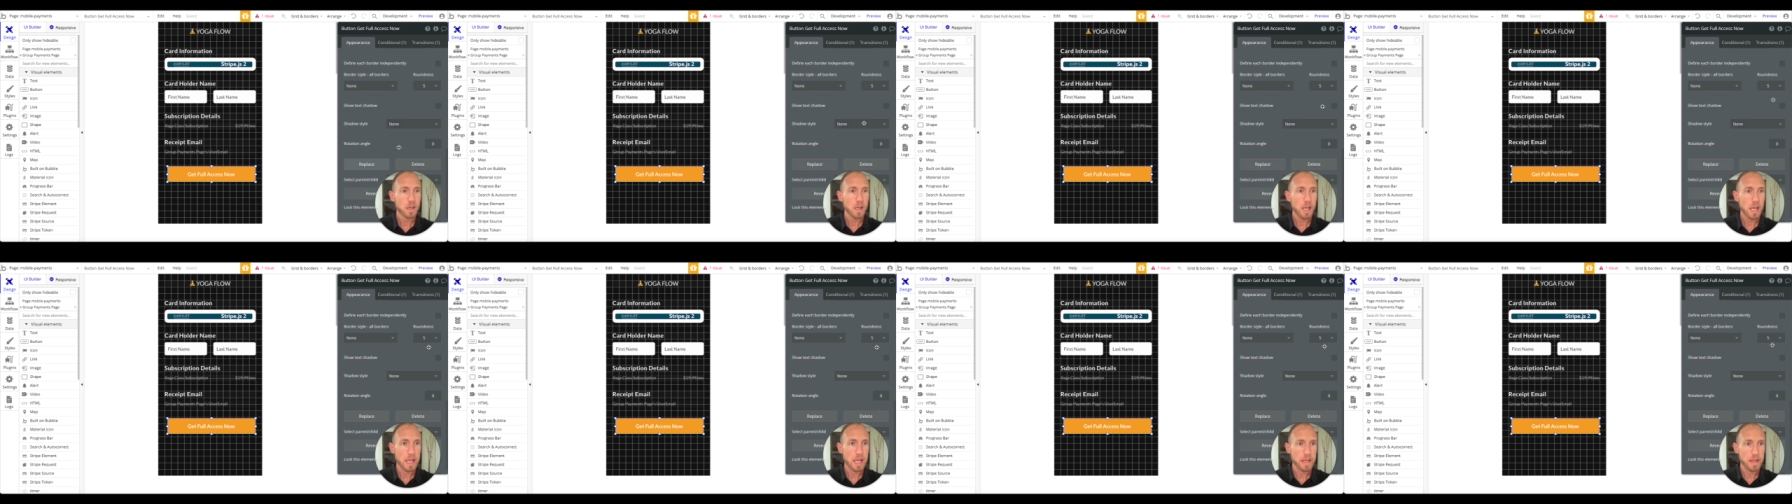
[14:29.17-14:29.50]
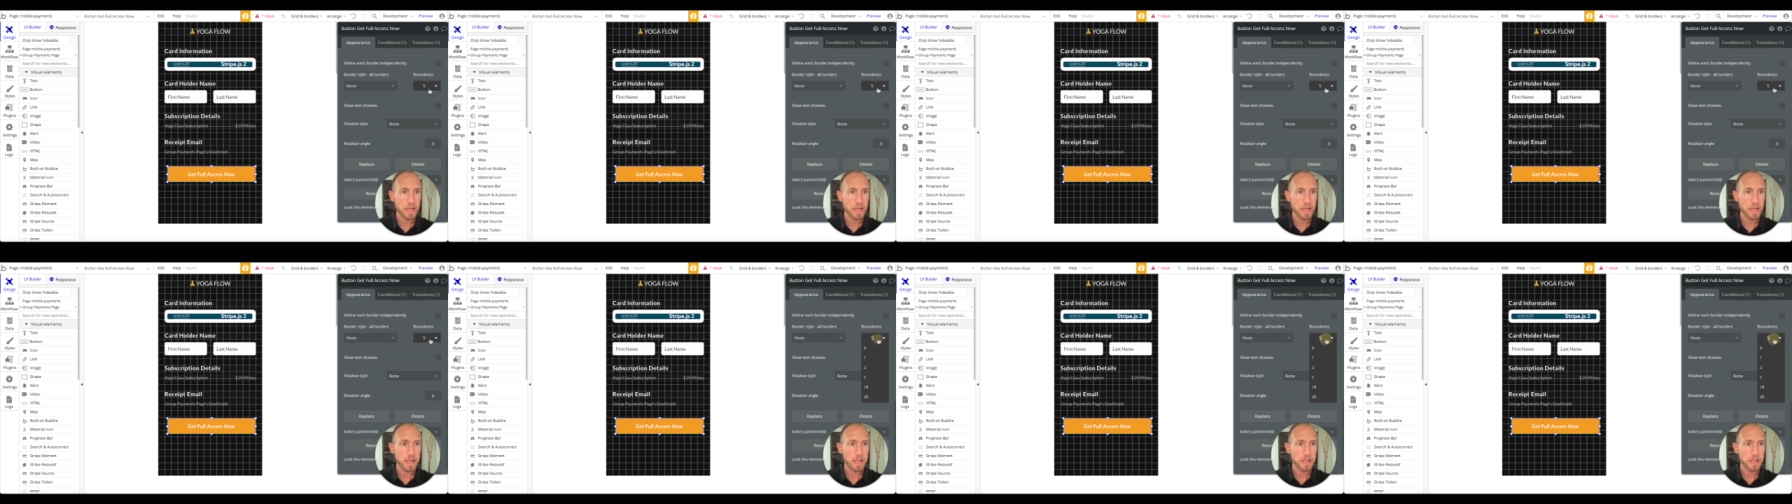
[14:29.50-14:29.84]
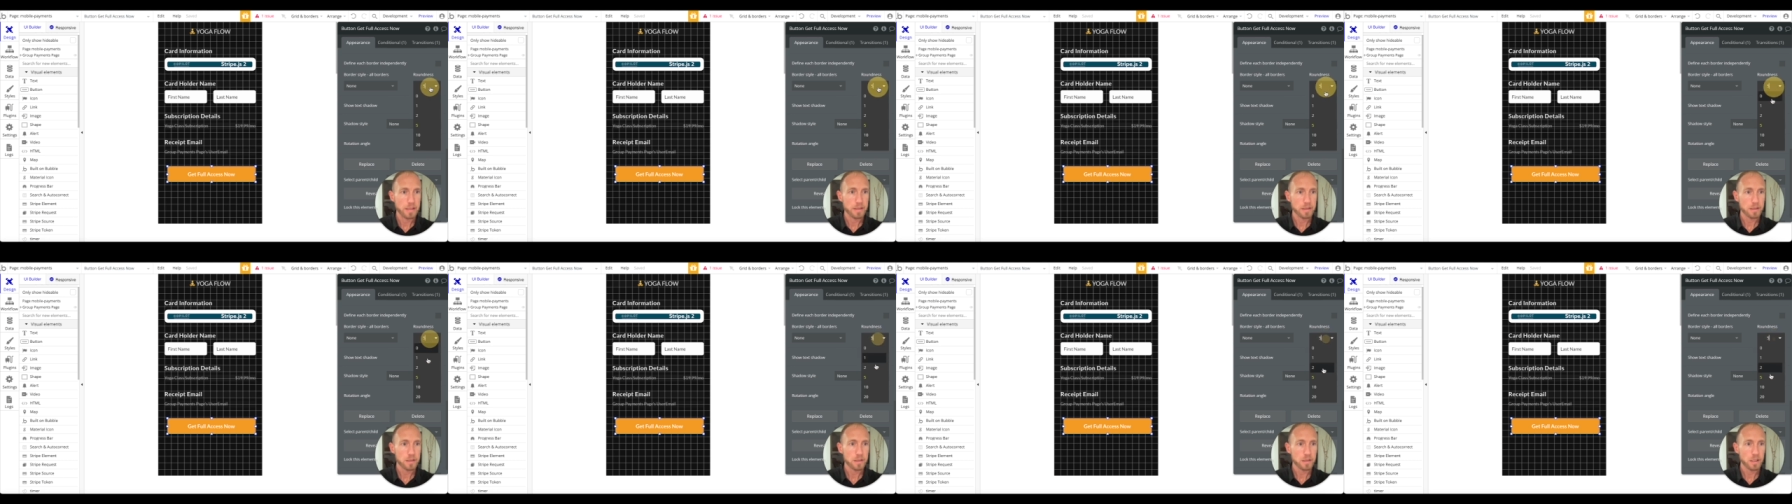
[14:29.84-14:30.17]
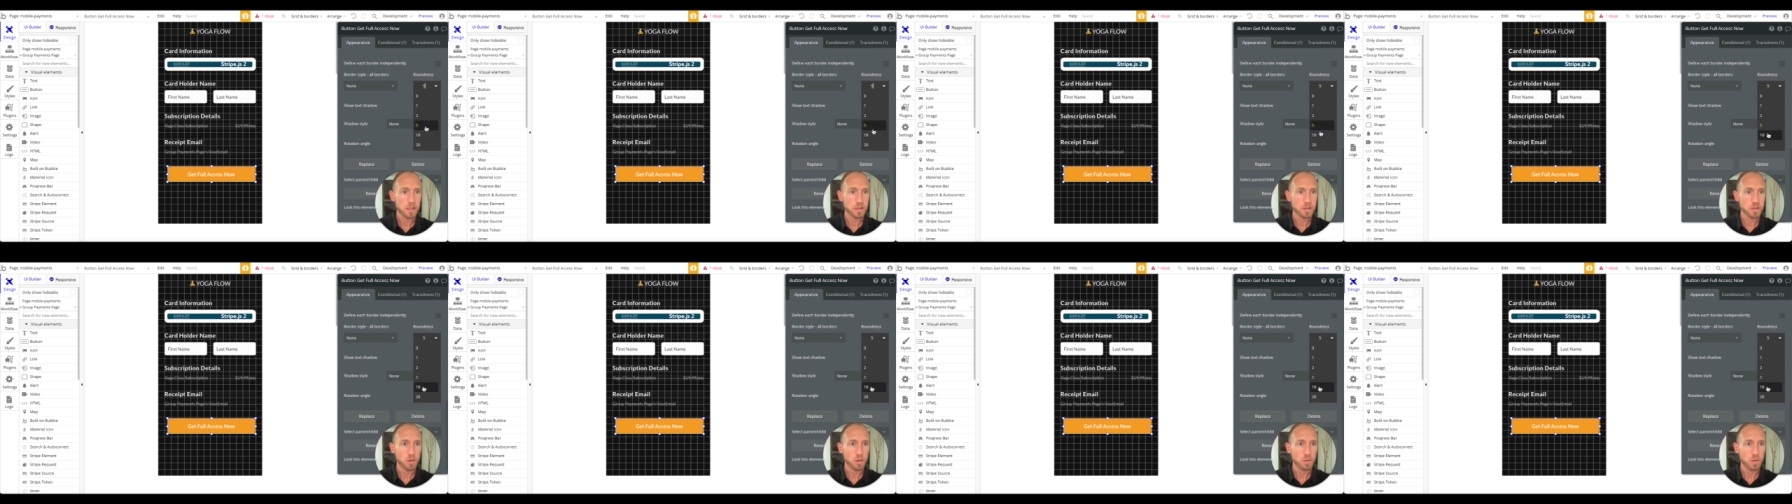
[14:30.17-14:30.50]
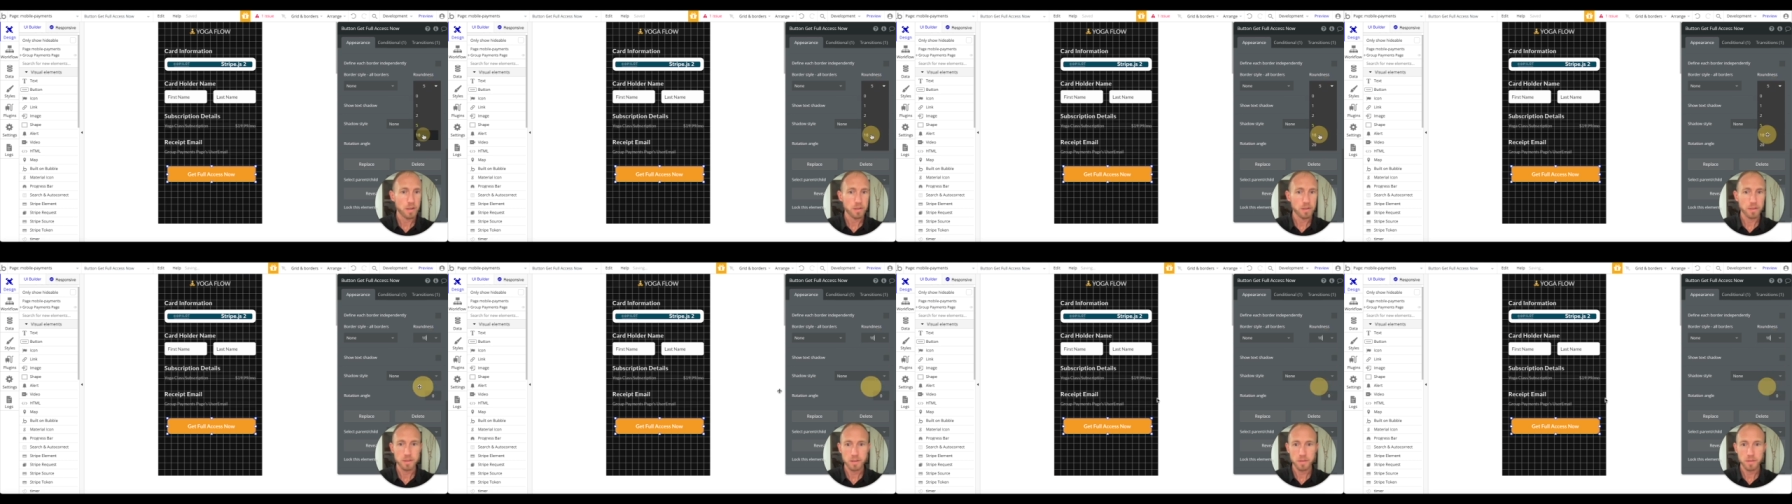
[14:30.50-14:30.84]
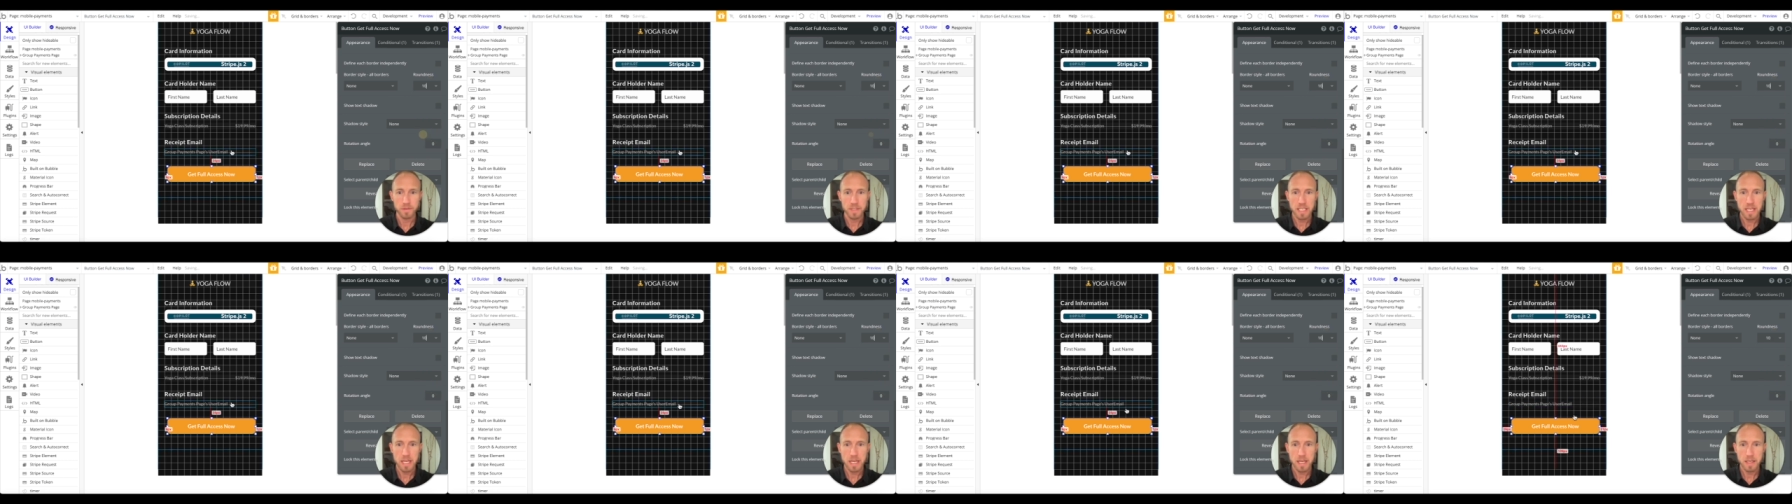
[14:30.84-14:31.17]
And then let's go around this up
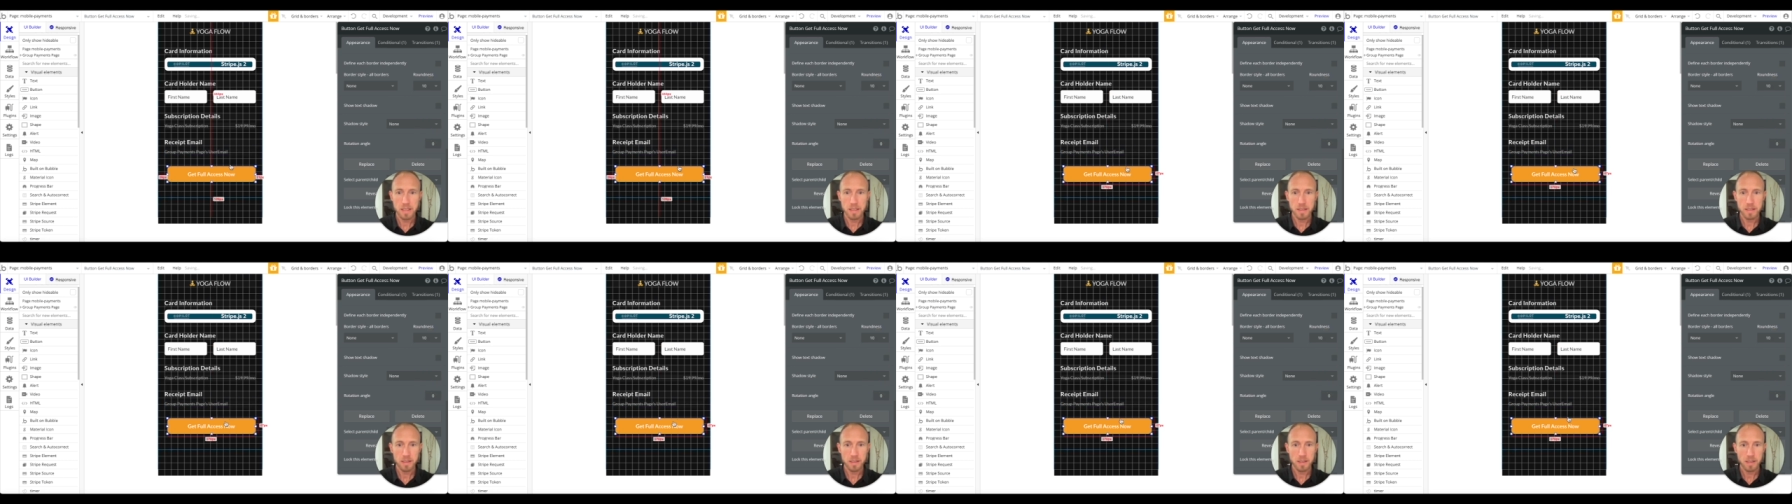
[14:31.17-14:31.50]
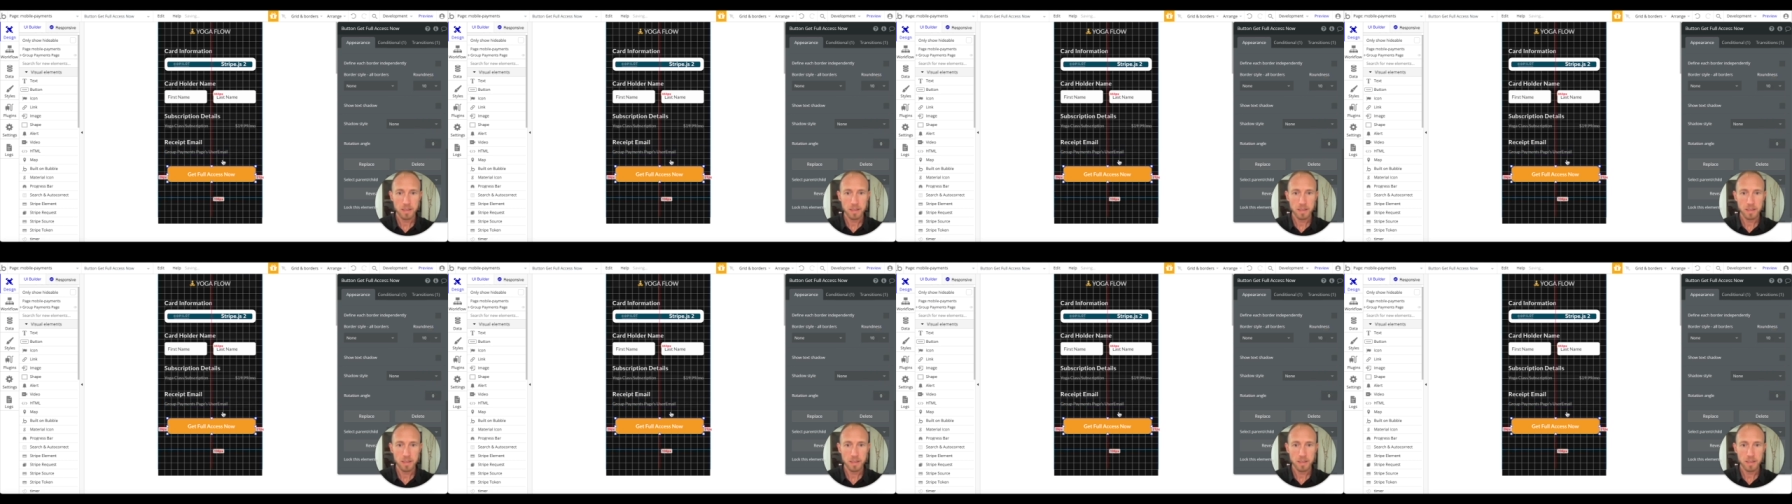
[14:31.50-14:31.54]
10